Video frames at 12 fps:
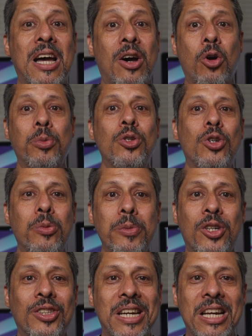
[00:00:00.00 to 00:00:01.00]
I hope you join
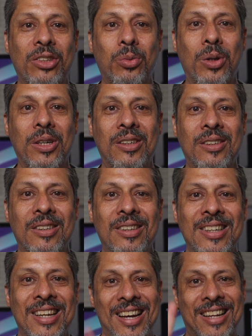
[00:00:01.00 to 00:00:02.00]
me on the next one.
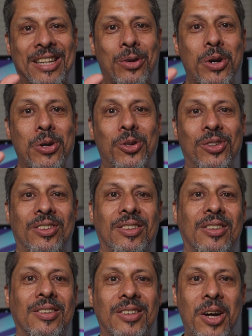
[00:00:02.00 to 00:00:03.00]
Hasta luego.
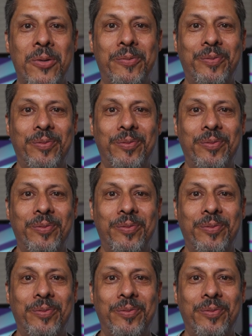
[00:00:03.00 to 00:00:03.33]
Ciao.